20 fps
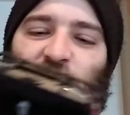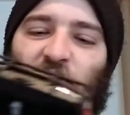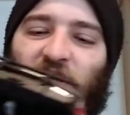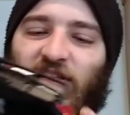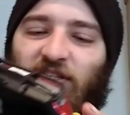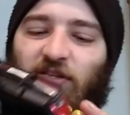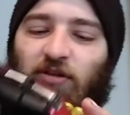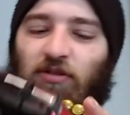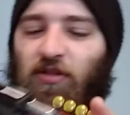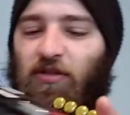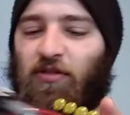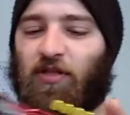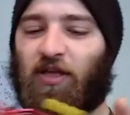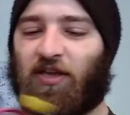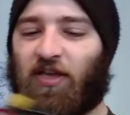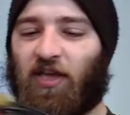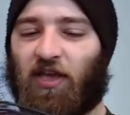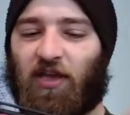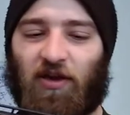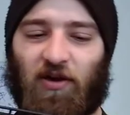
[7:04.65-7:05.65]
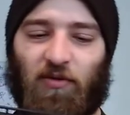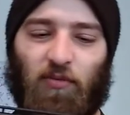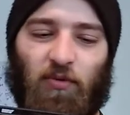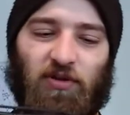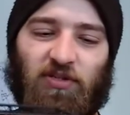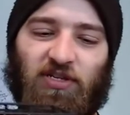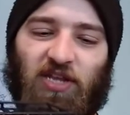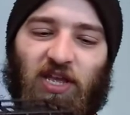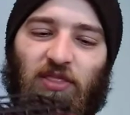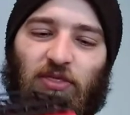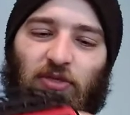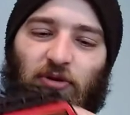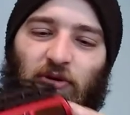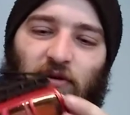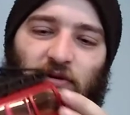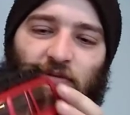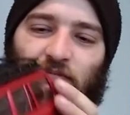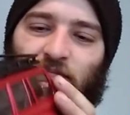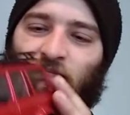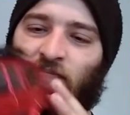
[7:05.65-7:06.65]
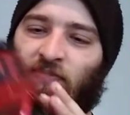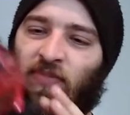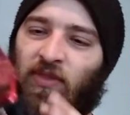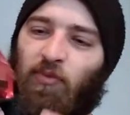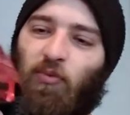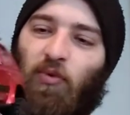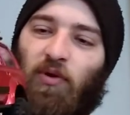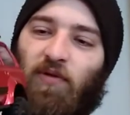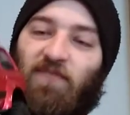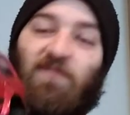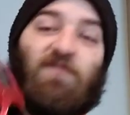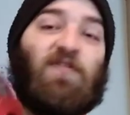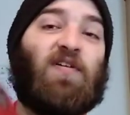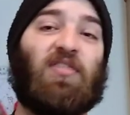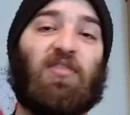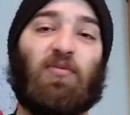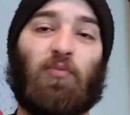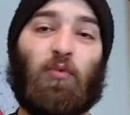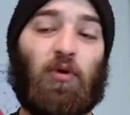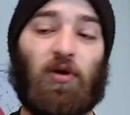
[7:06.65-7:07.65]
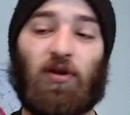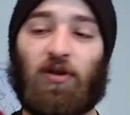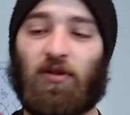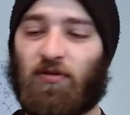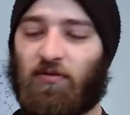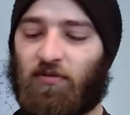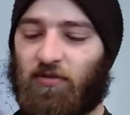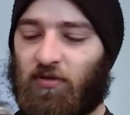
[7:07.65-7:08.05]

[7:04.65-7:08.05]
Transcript: basically like a, a uh, one tenth or a one fifth would.